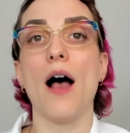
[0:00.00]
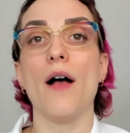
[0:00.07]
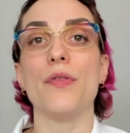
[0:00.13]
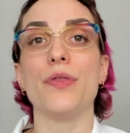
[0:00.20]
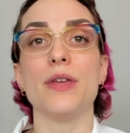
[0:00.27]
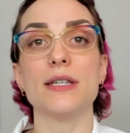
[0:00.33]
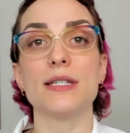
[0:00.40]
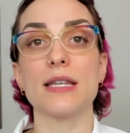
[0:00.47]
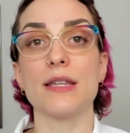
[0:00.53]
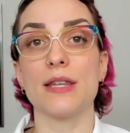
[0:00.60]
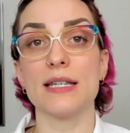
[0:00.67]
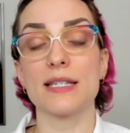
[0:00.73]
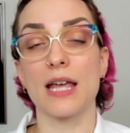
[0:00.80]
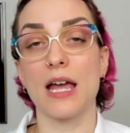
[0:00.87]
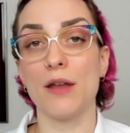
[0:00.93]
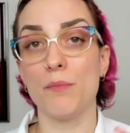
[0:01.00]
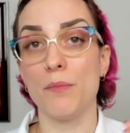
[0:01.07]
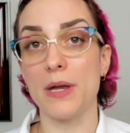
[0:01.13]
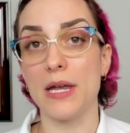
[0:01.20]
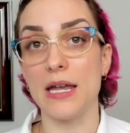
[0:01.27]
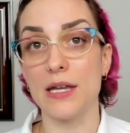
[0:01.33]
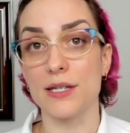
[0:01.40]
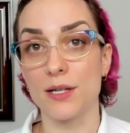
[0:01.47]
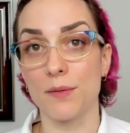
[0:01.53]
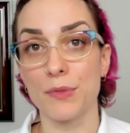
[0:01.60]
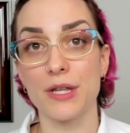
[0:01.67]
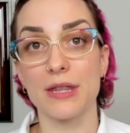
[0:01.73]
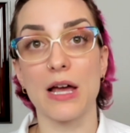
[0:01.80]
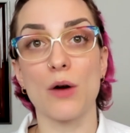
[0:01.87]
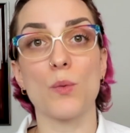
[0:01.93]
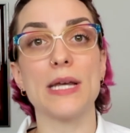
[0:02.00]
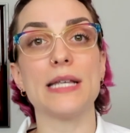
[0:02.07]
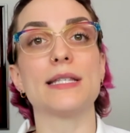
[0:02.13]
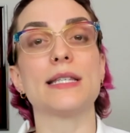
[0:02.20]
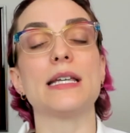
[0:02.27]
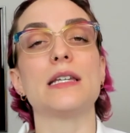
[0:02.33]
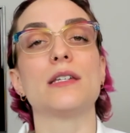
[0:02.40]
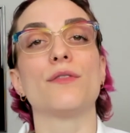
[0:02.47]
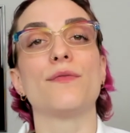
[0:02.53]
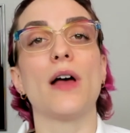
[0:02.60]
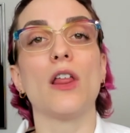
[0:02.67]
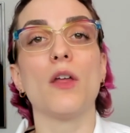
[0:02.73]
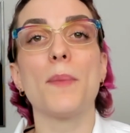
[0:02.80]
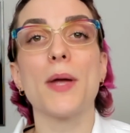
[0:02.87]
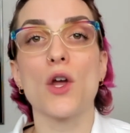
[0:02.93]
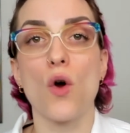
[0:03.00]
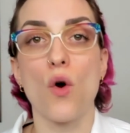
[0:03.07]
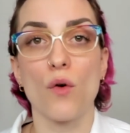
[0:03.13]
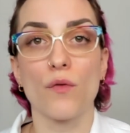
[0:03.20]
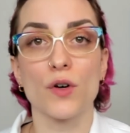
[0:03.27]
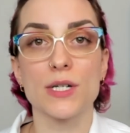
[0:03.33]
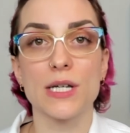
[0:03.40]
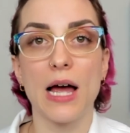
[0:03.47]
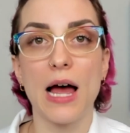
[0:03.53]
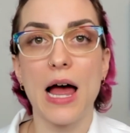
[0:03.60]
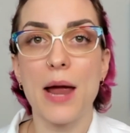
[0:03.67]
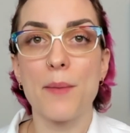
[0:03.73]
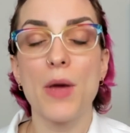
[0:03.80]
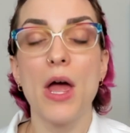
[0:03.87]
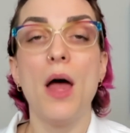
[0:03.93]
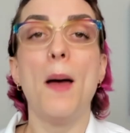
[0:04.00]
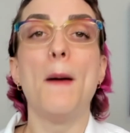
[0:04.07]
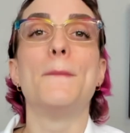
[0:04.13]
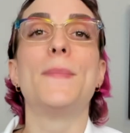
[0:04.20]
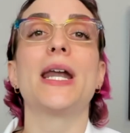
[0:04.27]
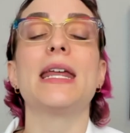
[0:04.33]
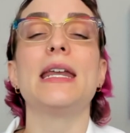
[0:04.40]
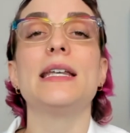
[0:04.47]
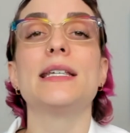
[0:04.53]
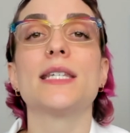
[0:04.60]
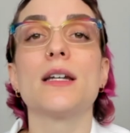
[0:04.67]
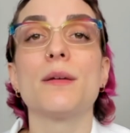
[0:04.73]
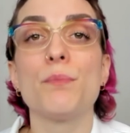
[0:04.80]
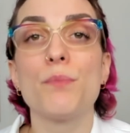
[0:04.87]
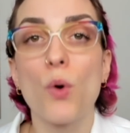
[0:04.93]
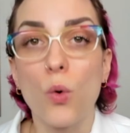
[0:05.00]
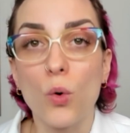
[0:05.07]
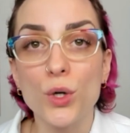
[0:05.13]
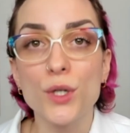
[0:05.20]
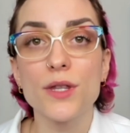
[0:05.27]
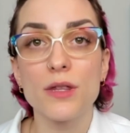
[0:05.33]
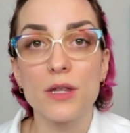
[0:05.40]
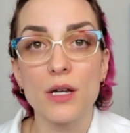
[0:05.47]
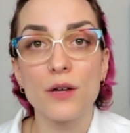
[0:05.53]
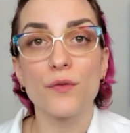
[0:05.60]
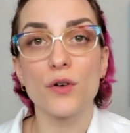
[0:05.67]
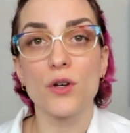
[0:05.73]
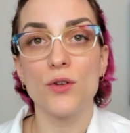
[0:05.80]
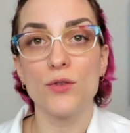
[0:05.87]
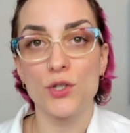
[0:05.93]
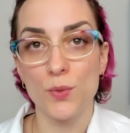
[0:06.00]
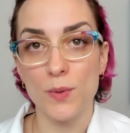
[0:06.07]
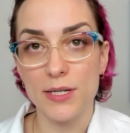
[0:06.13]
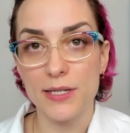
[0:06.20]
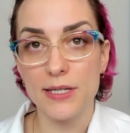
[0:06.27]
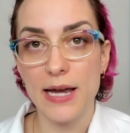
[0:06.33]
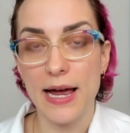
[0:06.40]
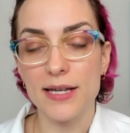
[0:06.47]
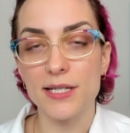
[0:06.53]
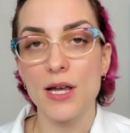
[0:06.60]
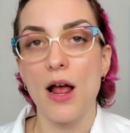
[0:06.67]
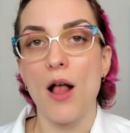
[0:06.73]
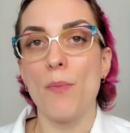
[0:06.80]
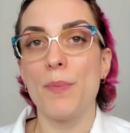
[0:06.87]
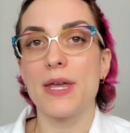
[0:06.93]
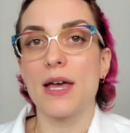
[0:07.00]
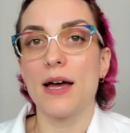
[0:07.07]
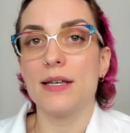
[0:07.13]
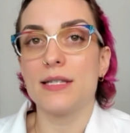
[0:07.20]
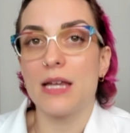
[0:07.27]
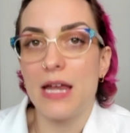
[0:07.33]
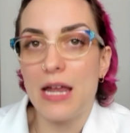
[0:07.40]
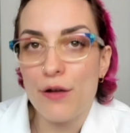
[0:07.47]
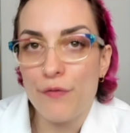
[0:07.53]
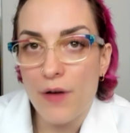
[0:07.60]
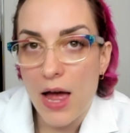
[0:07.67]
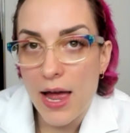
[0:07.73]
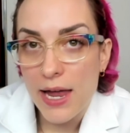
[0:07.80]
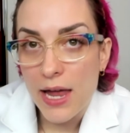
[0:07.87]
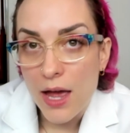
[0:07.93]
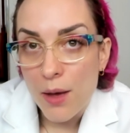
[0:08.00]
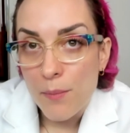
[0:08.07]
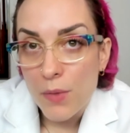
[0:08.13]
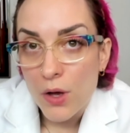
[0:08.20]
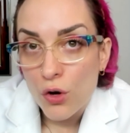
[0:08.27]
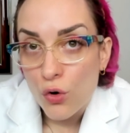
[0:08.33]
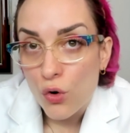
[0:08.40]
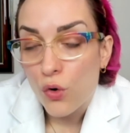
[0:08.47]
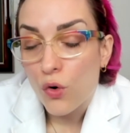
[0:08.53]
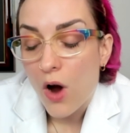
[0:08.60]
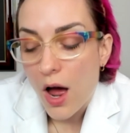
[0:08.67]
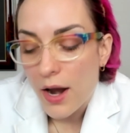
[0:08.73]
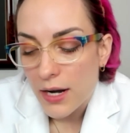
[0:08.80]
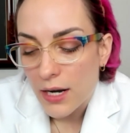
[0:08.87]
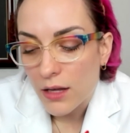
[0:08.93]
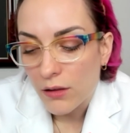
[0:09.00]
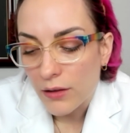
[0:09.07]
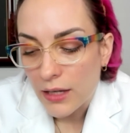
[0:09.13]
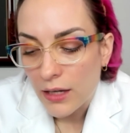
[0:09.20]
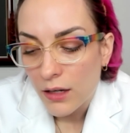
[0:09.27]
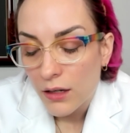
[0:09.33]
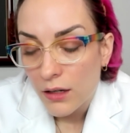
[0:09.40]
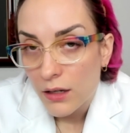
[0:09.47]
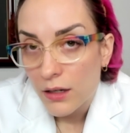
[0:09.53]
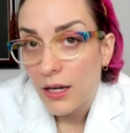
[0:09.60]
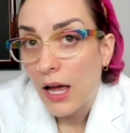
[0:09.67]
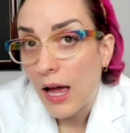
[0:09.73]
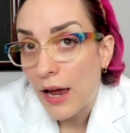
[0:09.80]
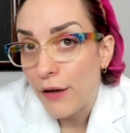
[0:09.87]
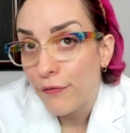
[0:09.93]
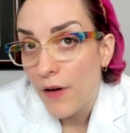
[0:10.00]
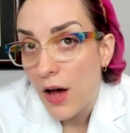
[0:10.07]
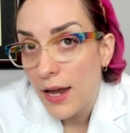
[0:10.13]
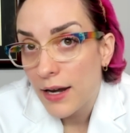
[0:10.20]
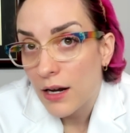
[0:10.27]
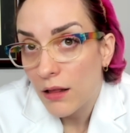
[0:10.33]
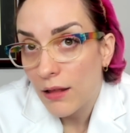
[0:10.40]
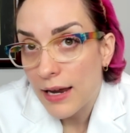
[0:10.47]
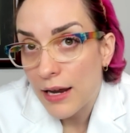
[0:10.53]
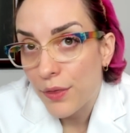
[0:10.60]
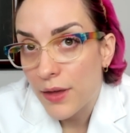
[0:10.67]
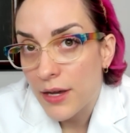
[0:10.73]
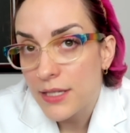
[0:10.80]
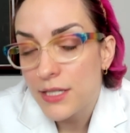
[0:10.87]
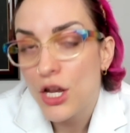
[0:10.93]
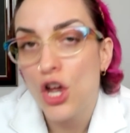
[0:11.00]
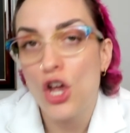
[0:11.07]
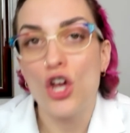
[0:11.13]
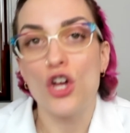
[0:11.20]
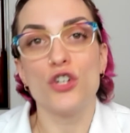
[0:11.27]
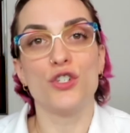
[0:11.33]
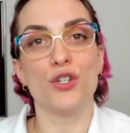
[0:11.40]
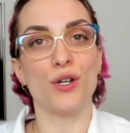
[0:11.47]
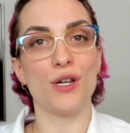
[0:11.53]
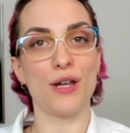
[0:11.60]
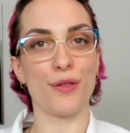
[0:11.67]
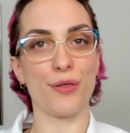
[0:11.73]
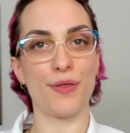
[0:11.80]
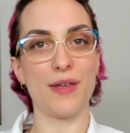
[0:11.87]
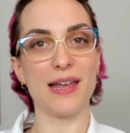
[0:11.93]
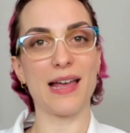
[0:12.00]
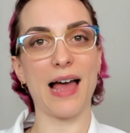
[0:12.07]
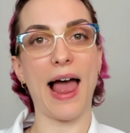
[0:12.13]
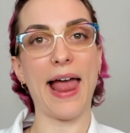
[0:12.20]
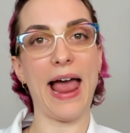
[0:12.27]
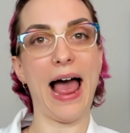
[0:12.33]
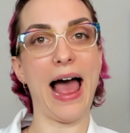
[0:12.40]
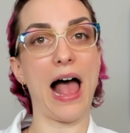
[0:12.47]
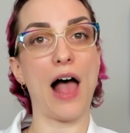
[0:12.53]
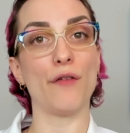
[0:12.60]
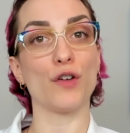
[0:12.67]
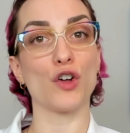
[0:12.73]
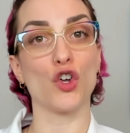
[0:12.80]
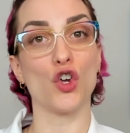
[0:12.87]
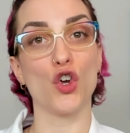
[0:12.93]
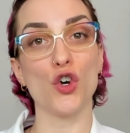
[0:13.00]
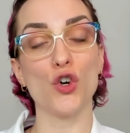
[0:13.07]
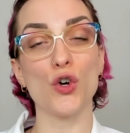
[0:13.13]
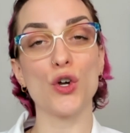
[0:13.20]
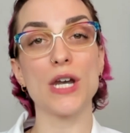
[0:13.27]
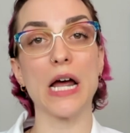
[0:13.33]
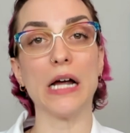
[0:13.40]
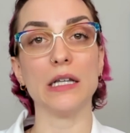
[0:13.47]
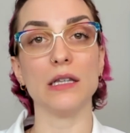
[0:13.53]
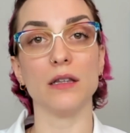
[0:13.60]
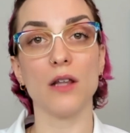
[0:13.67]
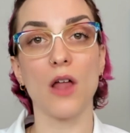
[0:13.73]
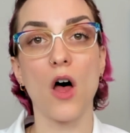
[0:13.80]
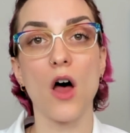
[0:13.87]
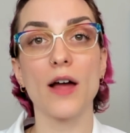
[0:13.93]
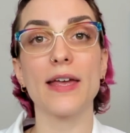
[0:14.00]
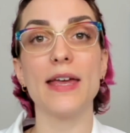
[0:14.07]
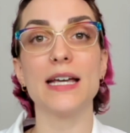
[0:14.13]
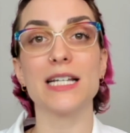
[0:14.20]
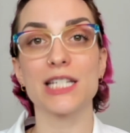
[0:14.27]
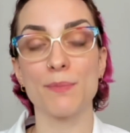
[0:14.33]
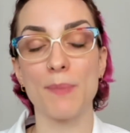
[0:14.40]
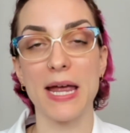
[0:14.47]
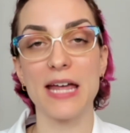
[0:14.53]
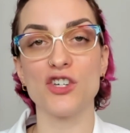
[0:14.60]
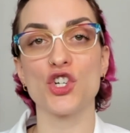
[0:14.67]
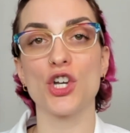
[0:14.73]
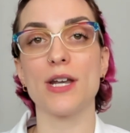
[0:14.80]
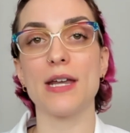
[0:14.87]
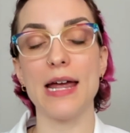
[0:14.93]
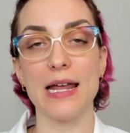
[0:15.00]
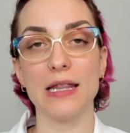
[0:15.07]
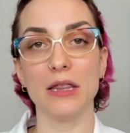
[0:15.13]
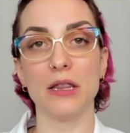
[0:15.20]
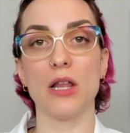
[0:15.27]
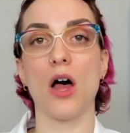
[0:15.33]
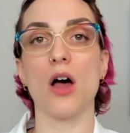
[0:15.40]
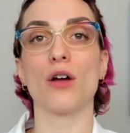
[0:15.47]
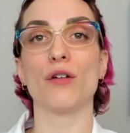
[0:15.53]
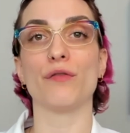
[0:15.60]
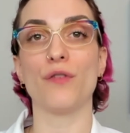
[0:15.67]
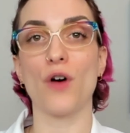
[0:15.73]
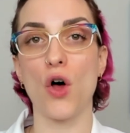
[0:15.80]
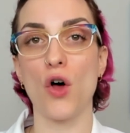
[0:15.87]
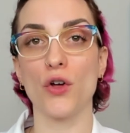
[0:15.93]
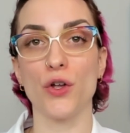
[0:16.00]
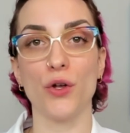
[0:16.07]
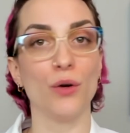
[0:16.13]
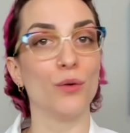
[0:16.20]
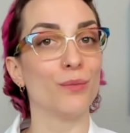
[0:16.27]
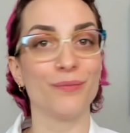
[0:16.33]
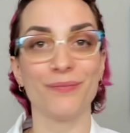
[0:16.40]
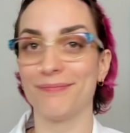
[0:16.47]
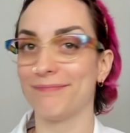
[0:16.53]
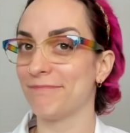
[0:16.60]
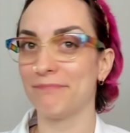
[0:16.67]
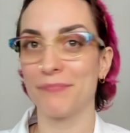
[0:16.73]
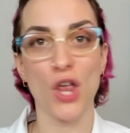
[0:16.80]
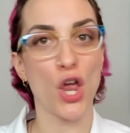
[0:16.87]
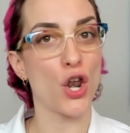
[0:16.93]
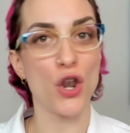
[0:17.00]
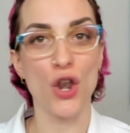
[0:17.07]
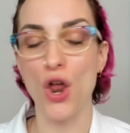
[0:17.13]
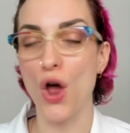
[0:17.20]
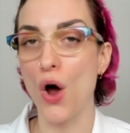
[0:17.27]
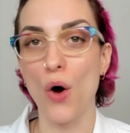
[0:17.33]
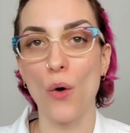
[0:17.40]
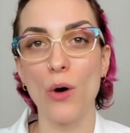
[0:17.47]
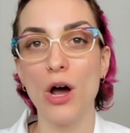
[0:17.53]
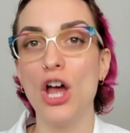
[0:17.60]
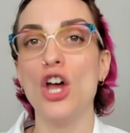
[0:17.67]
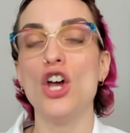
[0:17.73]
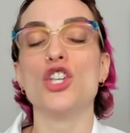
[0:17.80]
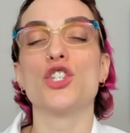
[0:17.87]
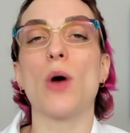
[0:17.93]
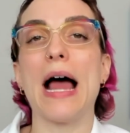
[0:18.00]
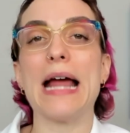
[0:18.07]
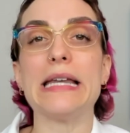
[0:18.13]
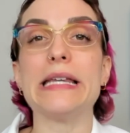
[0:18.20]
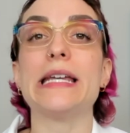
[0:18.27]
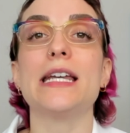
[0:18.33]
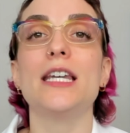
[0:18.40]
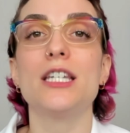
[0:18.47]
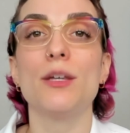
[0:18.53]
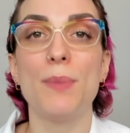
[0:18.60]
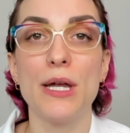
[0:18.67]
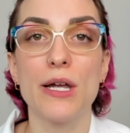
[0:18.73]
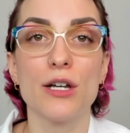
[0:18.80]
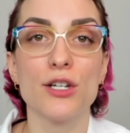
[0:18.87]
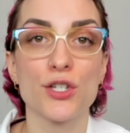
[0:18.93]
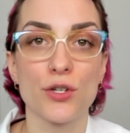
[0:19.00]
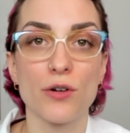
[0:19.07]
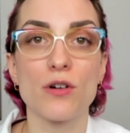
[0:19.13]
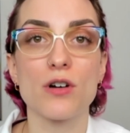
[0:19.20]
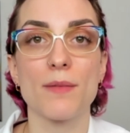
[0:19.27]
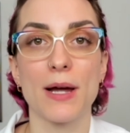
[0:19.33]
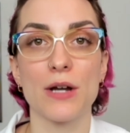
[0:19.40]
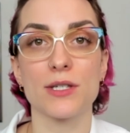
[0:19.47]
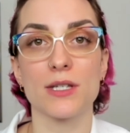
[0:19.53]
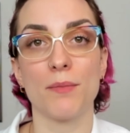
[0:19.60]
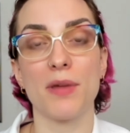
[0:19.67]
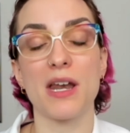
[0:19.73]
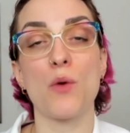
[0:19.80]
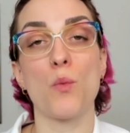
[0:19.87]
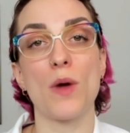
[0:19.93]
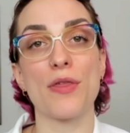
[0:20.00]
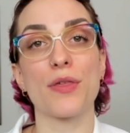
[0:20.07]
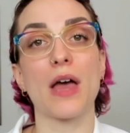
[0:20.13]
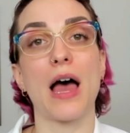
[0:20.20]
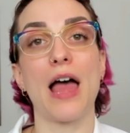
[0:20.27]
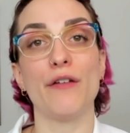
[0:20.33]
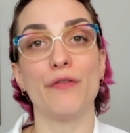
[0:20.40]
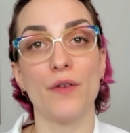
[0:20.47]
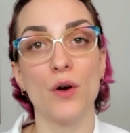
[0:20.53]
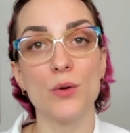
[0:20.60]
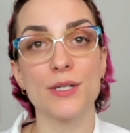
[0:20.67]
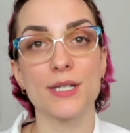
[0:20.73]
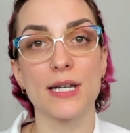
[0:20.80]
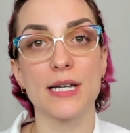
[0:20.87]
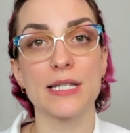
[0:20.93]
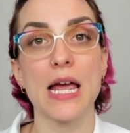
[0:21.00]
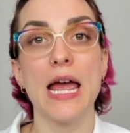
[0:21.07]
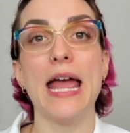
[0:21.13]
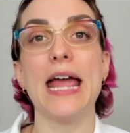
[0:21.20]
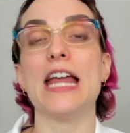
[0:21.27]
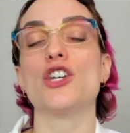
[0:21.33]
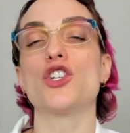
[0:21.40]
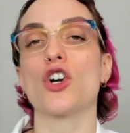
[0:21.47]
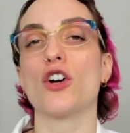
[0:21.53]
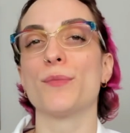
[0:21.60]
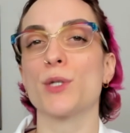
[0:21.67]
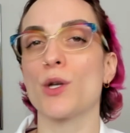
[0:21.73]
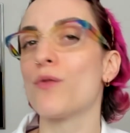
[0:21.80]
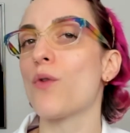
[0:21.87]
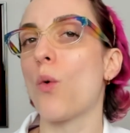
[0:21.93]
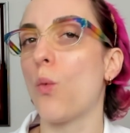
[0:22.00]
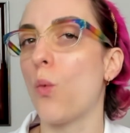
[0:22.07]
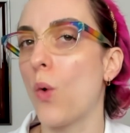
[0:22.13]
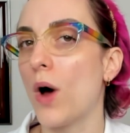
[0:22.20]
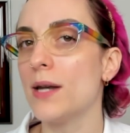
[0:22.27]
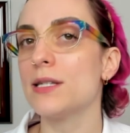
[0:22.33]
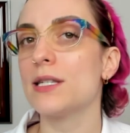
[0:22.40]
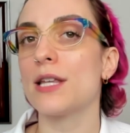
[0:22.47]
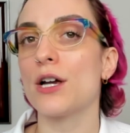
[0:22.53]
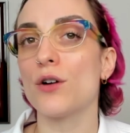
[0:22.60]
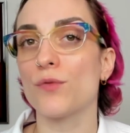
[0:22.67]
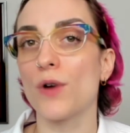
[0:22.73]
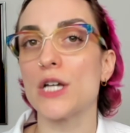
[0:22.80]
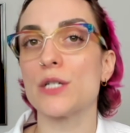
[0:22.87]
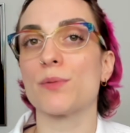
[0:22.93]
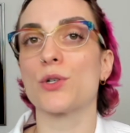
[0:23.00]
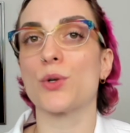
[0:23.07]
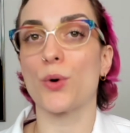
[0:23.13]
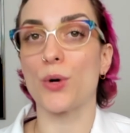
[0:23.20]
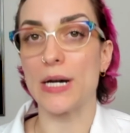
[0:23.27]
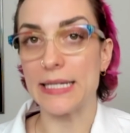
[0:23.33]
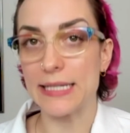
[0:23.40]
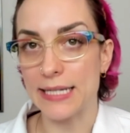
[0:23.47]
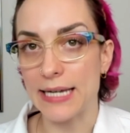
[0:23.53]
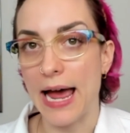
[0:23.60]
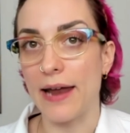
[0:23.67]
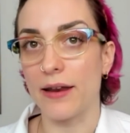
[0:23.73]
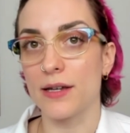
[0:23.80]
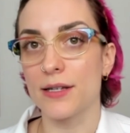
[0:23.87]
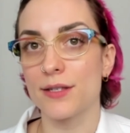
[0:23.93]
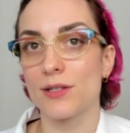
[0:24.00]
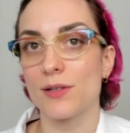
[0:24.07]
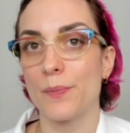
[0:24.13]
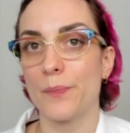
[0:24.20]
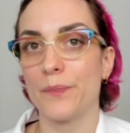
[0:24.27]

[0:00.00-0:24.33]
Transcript: This can be something that we see developing over time, but it is an important thing for you to assess because if I am chronically kyphotic like this, do you think I have good lung expansion and lung volume? No. So I need to be concerned about somebody with kyphosis in terms of what's their respiratory status.